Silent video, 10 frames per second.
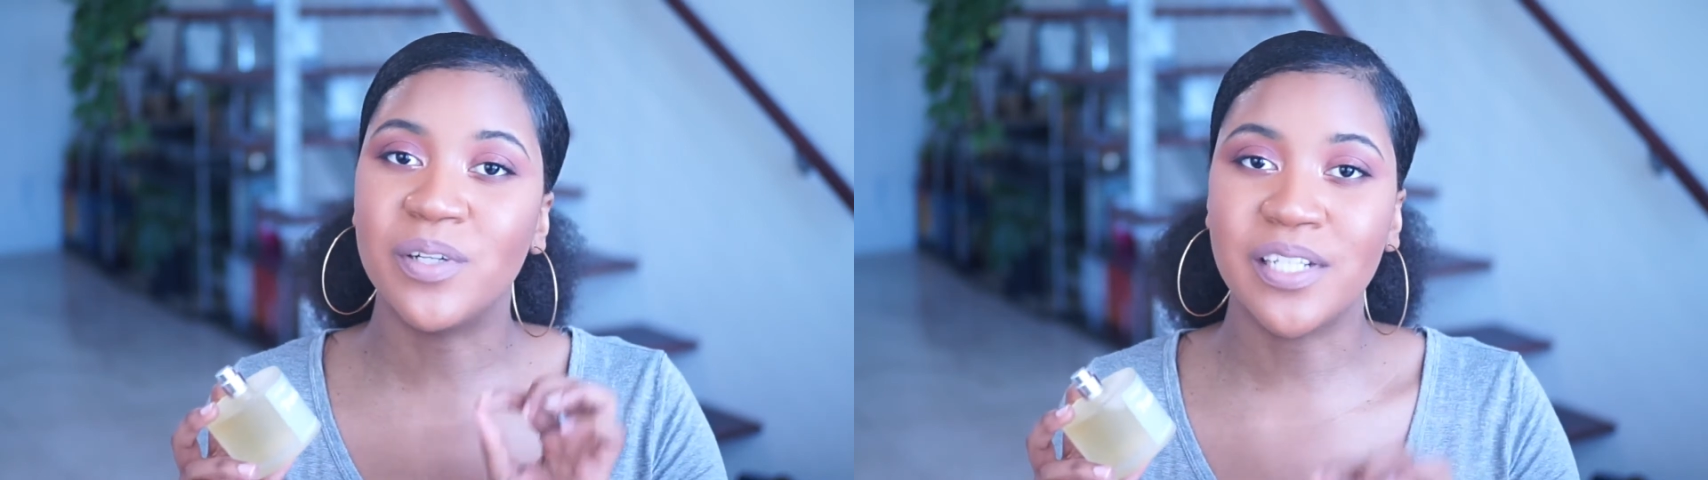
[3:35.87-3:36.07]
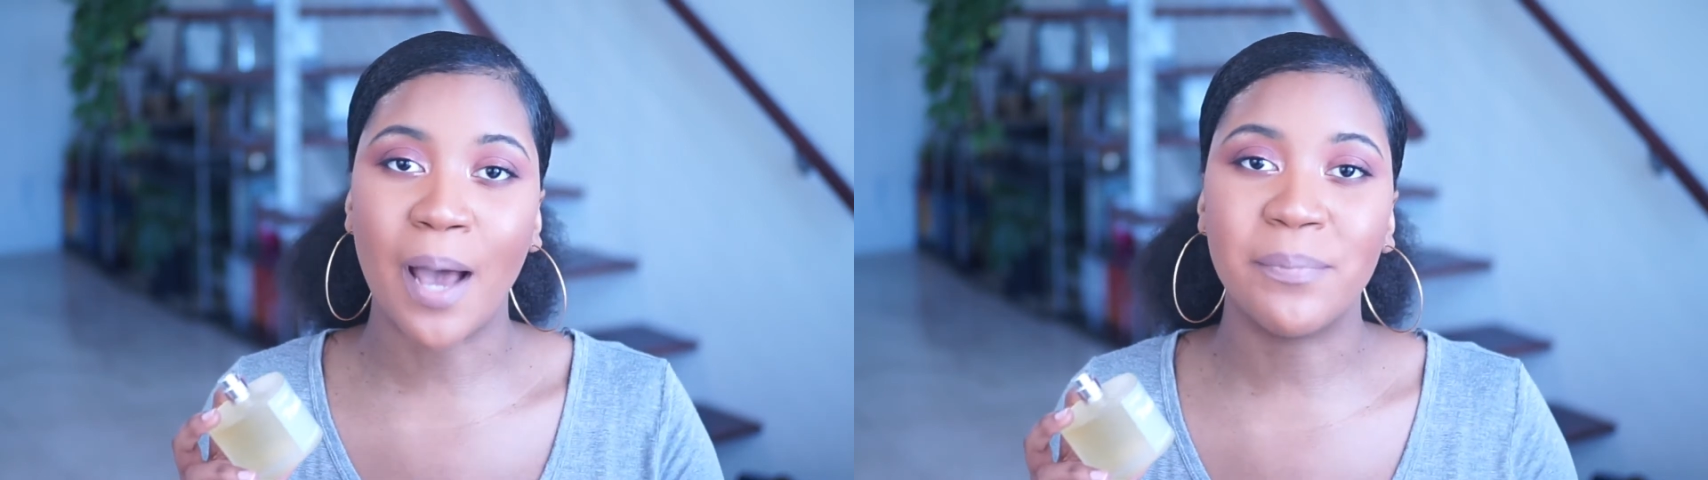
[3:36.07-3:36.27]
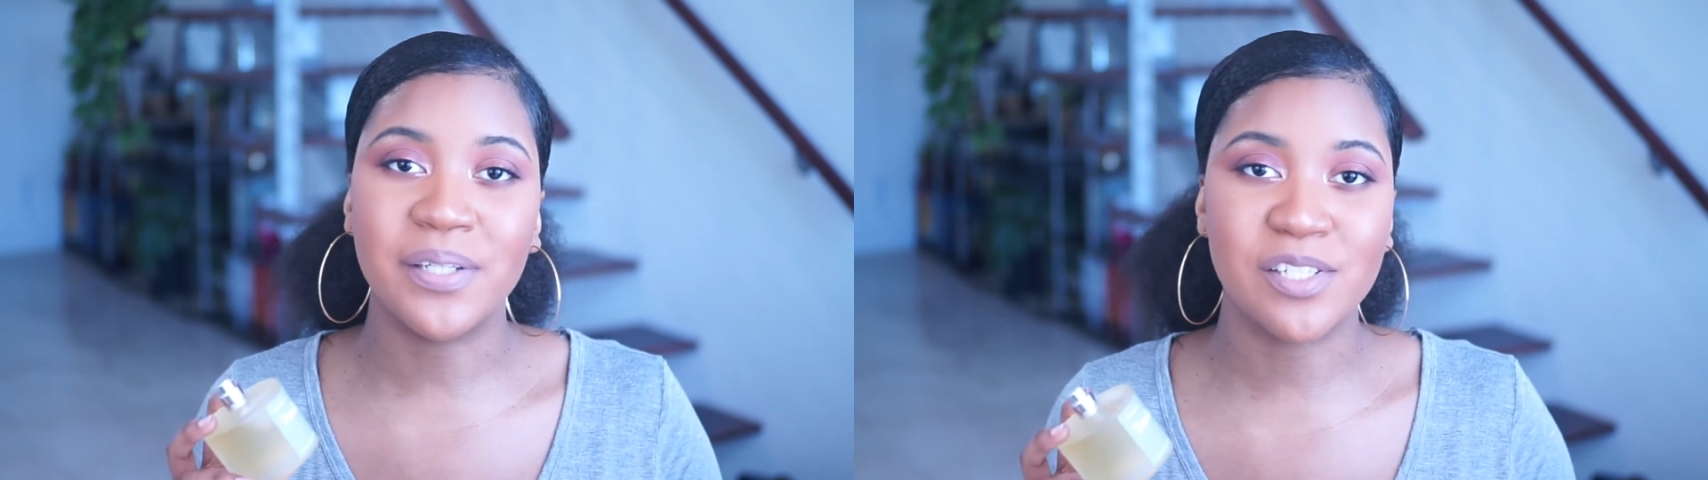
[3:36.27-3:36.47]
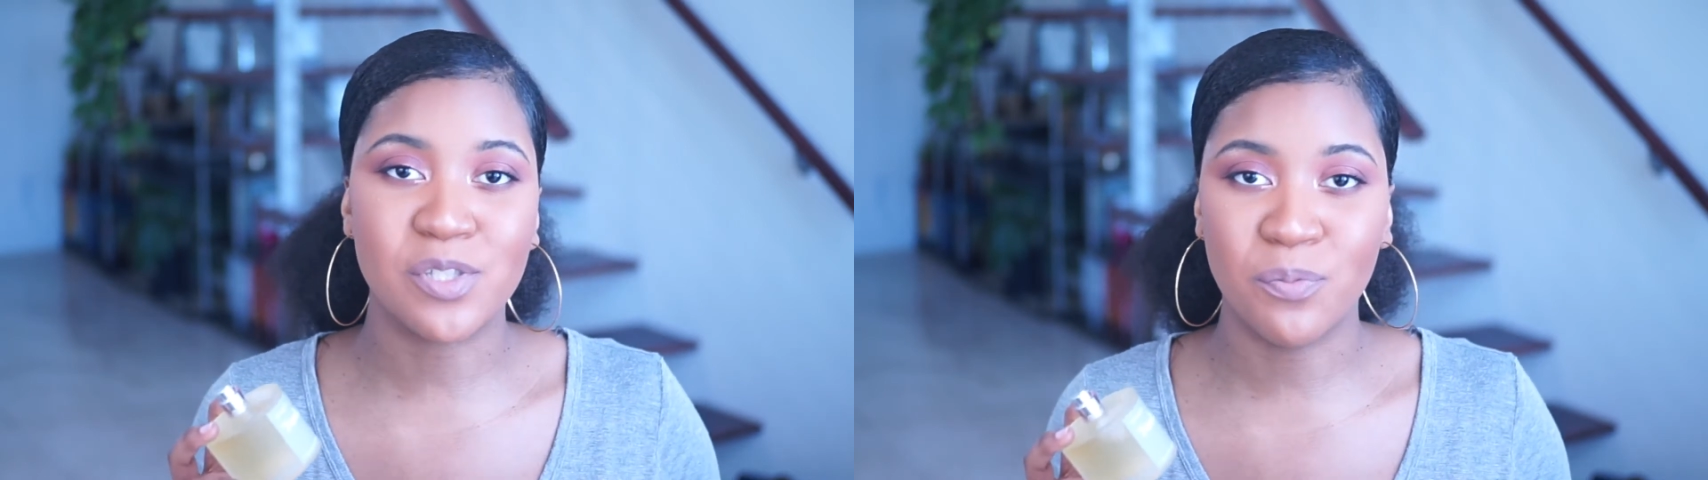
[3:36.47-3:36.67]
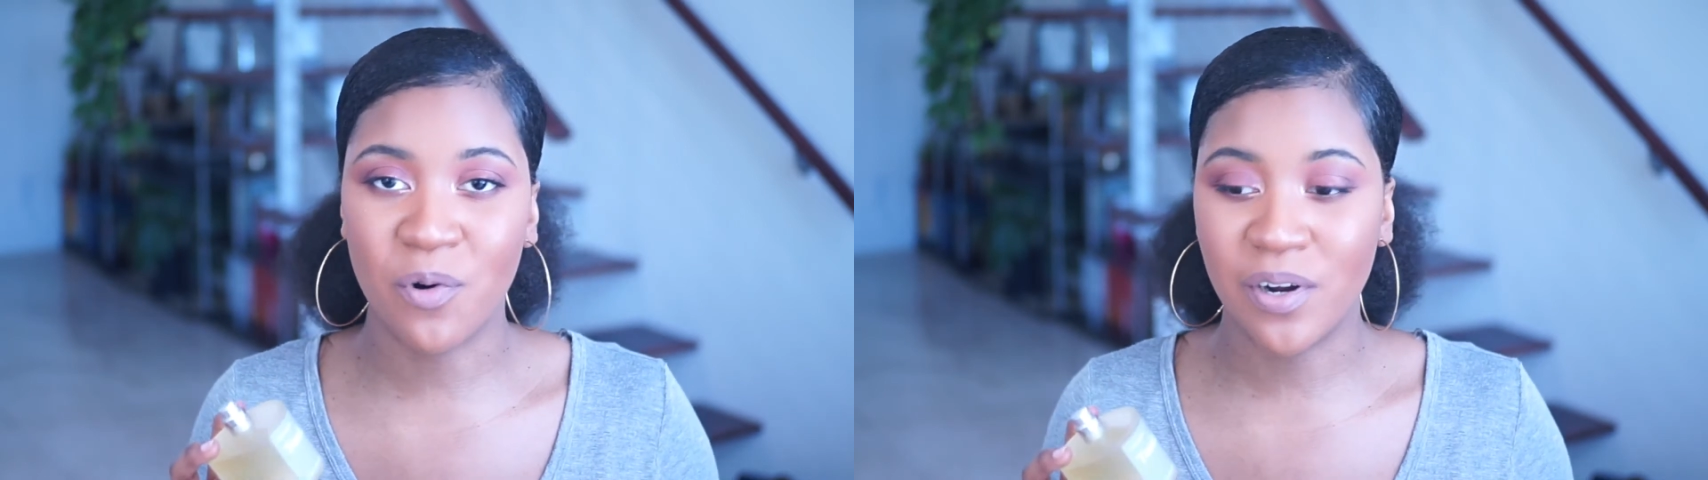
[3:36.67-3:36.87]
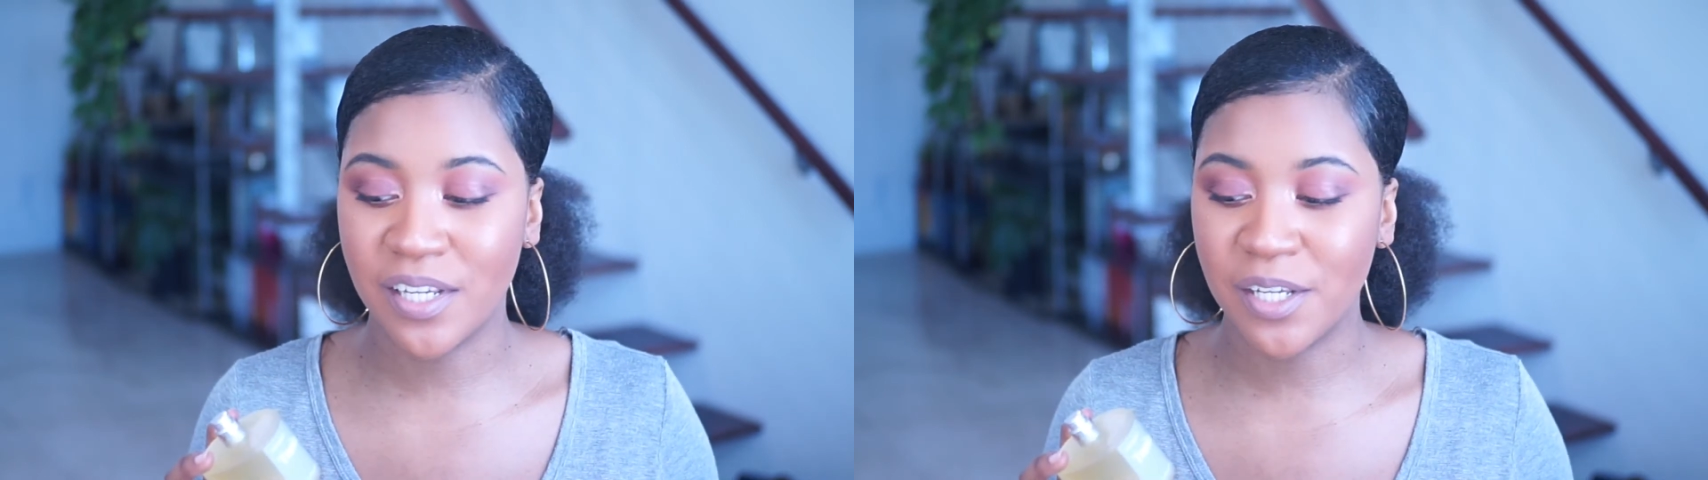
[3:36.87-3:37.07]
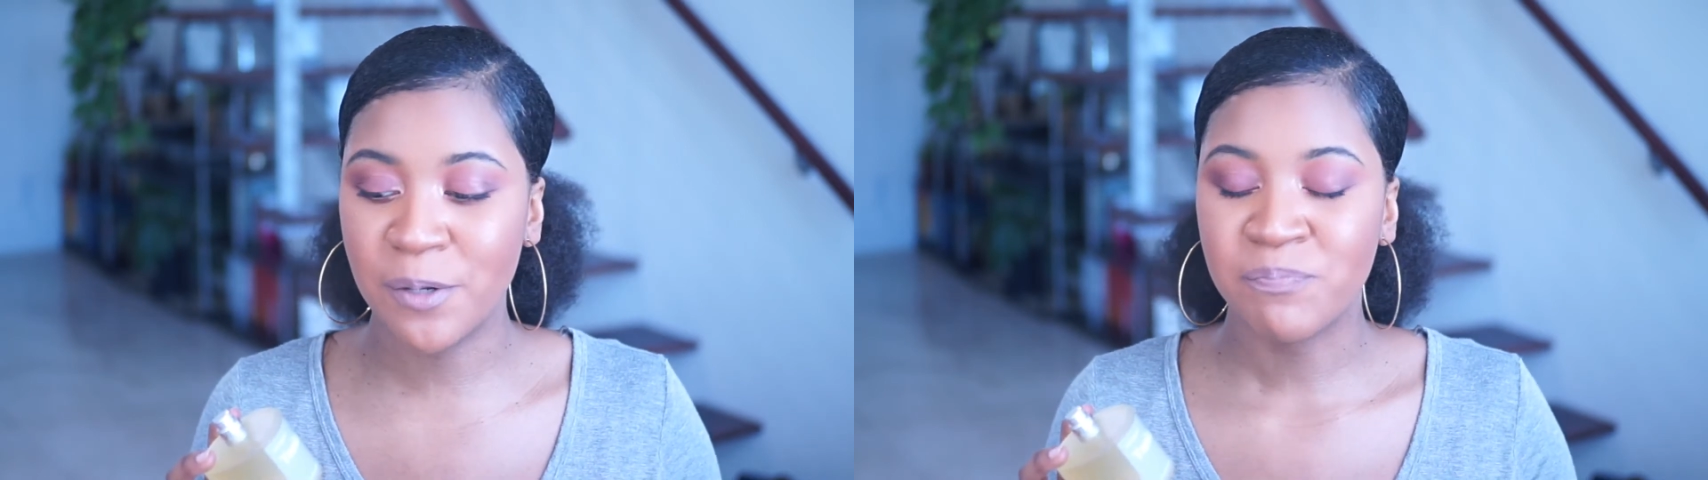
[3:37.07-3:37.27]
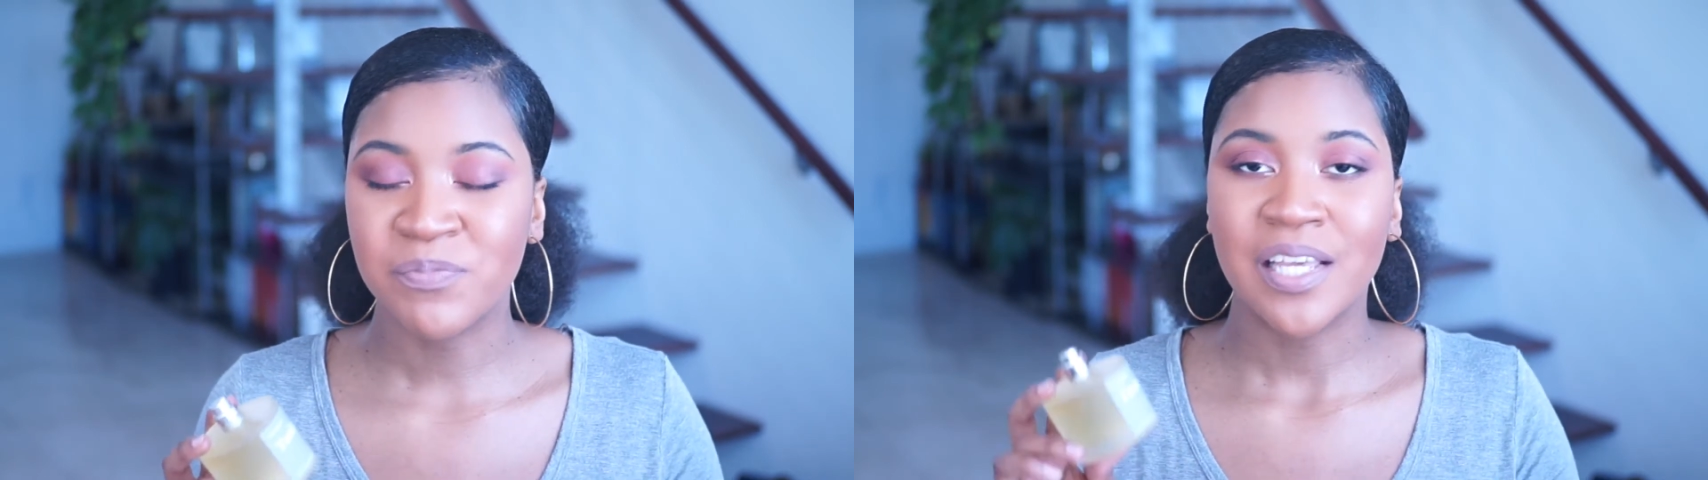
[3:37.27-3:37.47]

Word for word: you will not be disappointed.